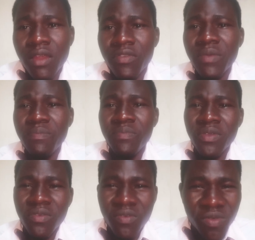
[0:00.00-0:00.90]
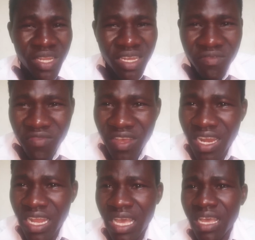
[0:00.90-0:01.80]
rebuke the
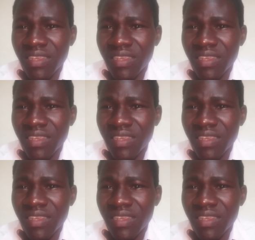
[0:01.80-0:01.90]
devourer,